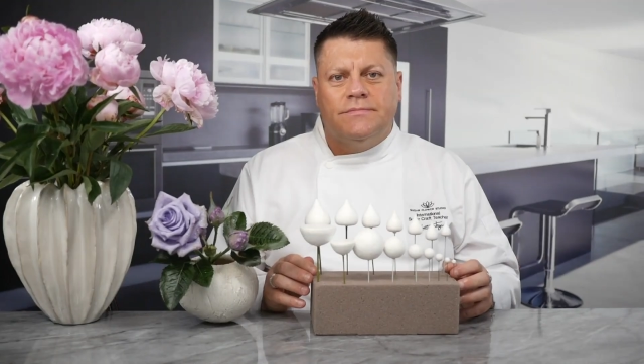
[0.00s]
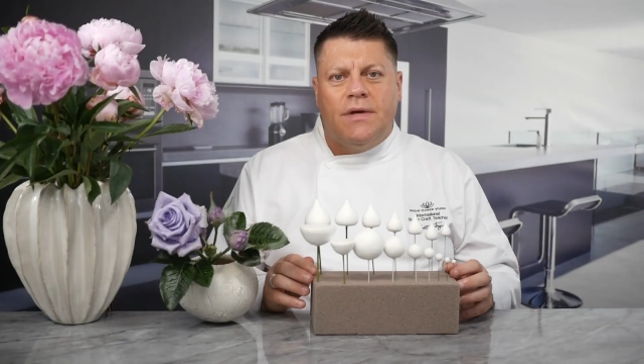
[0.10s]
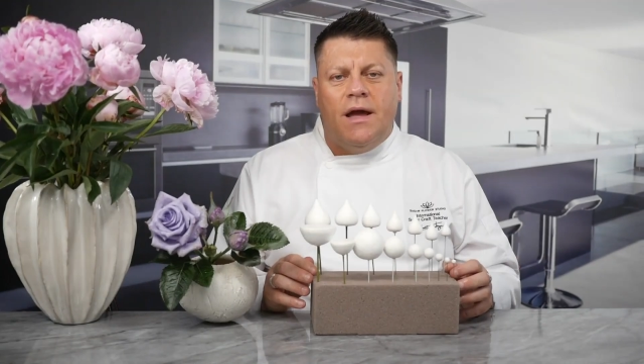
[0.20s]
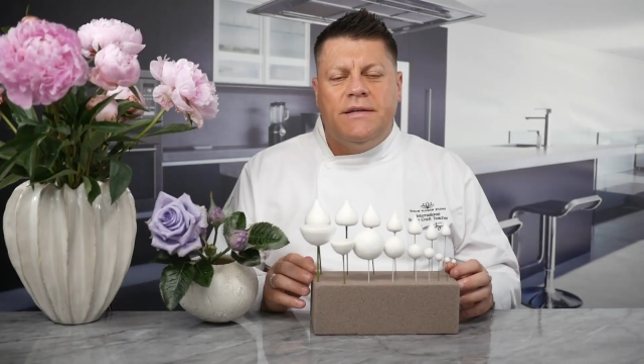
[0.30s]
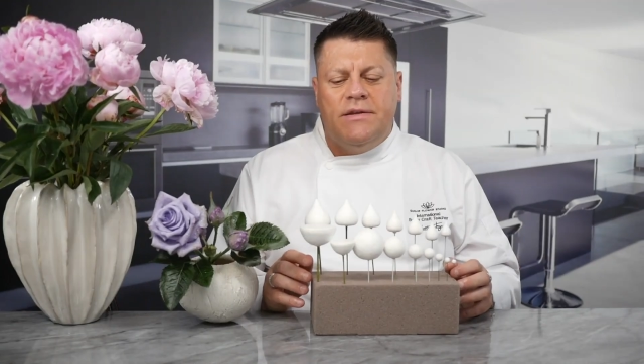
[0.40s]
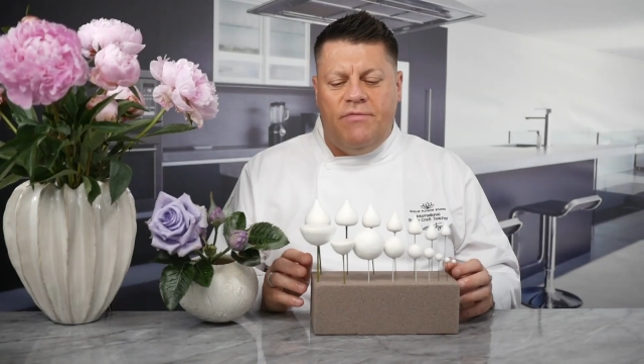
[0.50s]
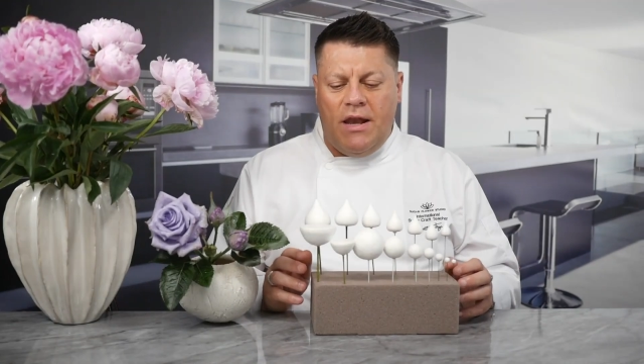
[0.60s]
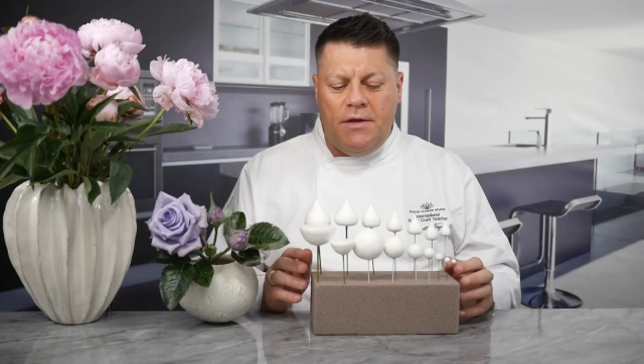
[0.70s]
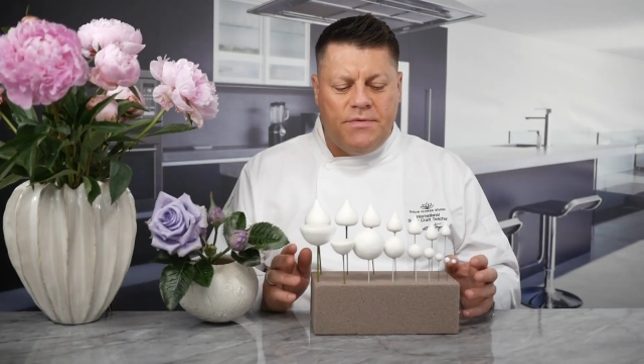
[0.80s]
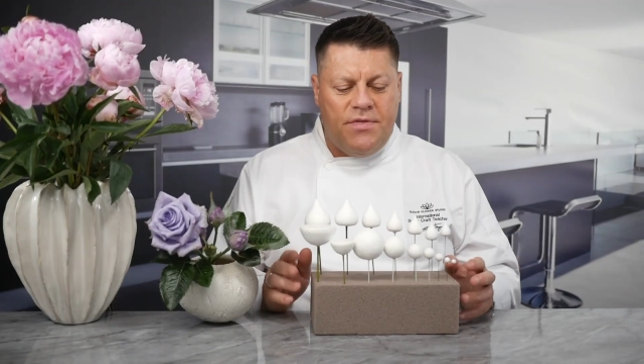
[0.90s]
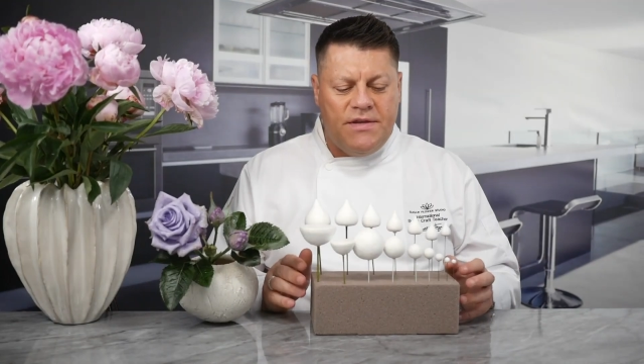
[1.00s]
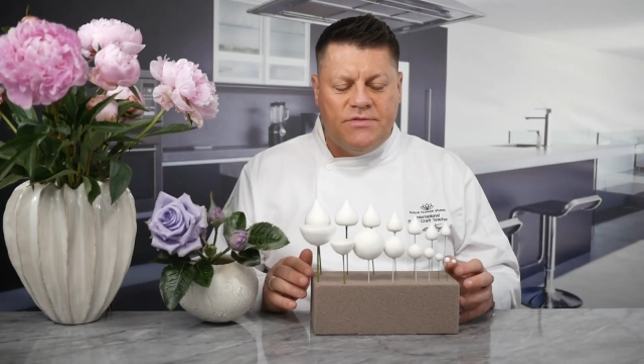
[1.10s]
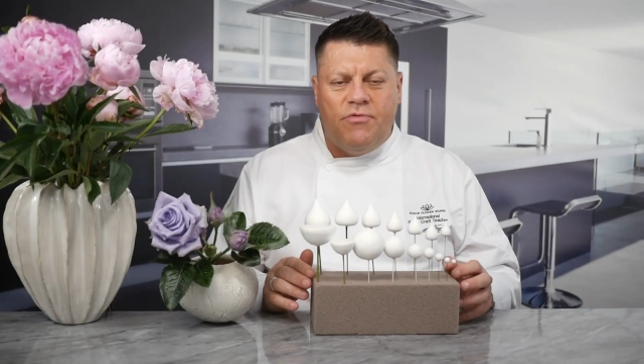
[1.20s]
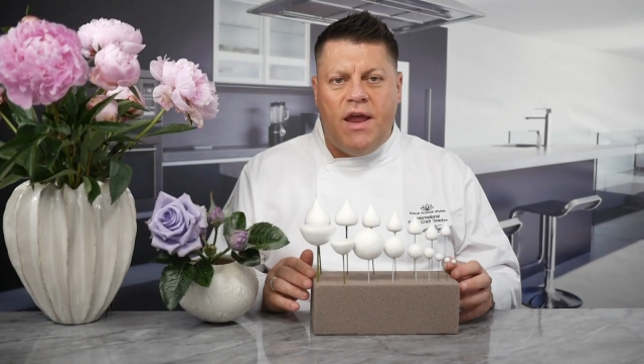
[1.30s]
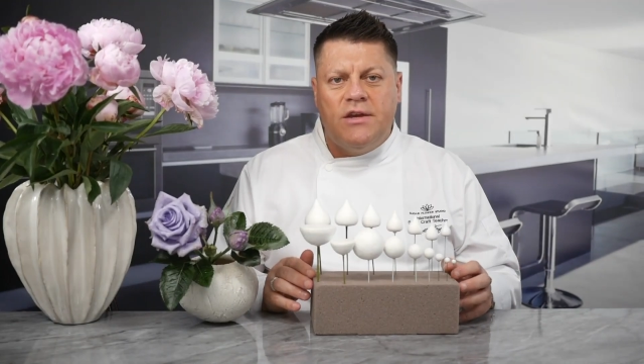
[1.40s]
I developed
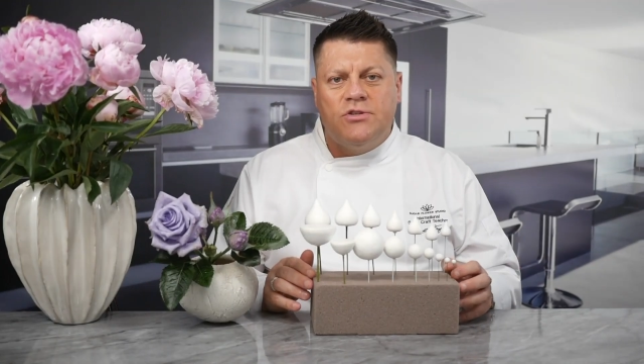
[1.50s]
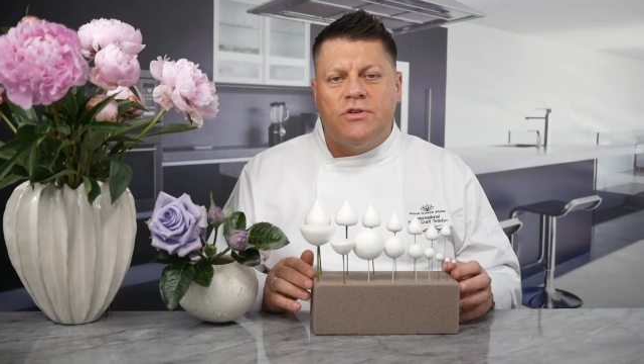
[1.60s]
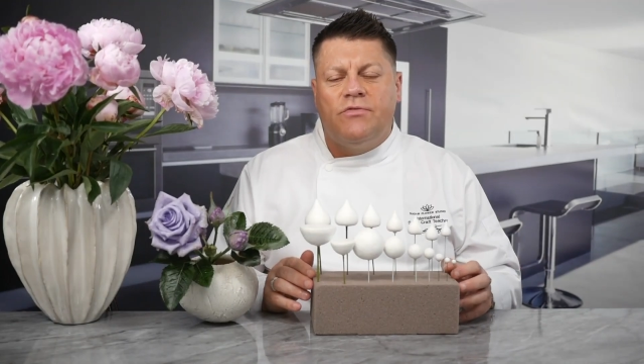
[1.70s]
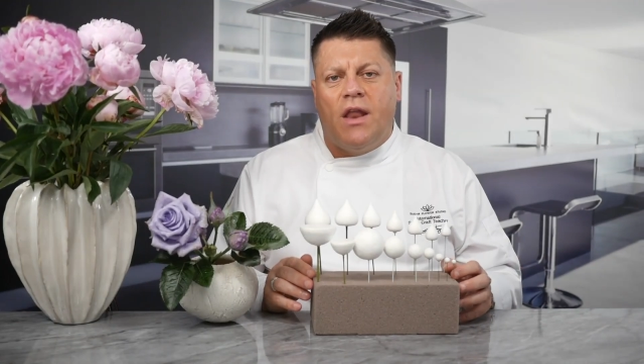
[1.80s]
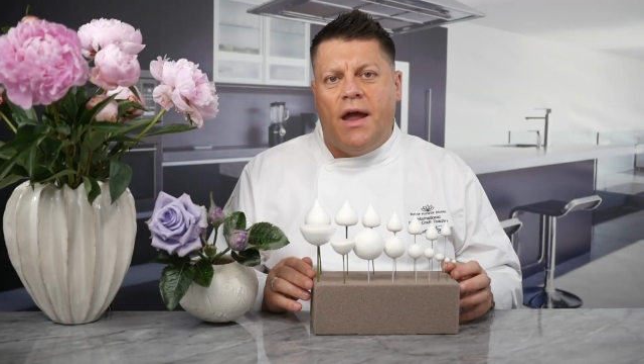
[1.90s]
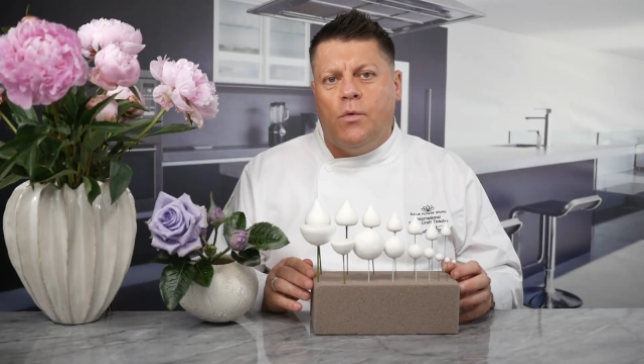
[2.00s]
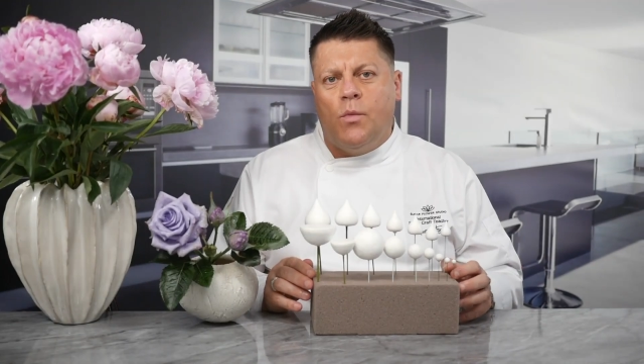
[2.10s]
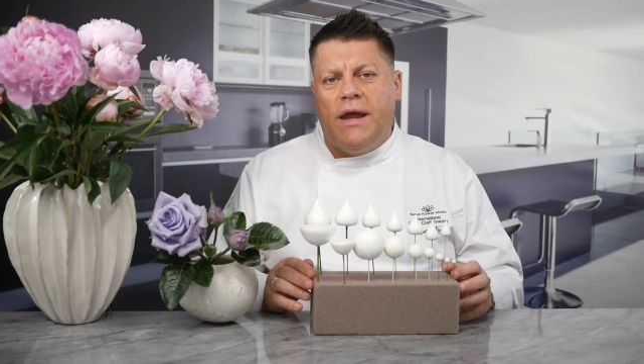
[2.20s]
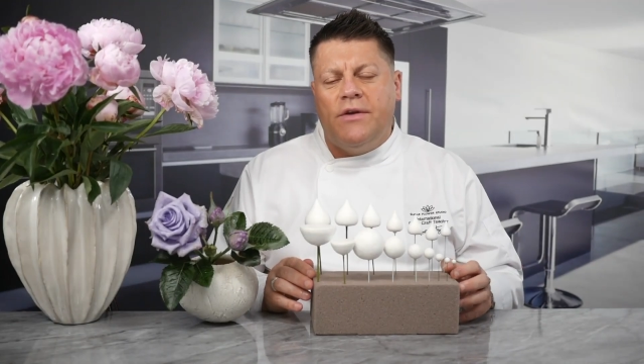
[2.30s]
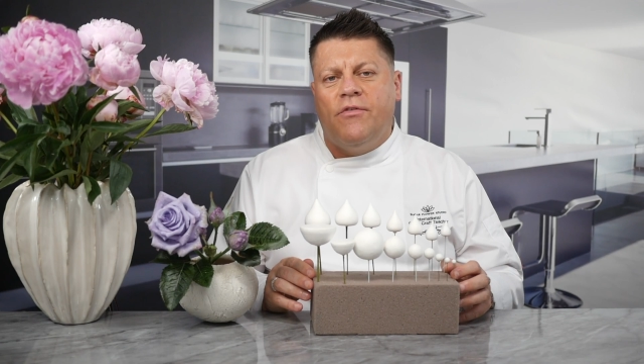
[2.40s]
this range of lightweight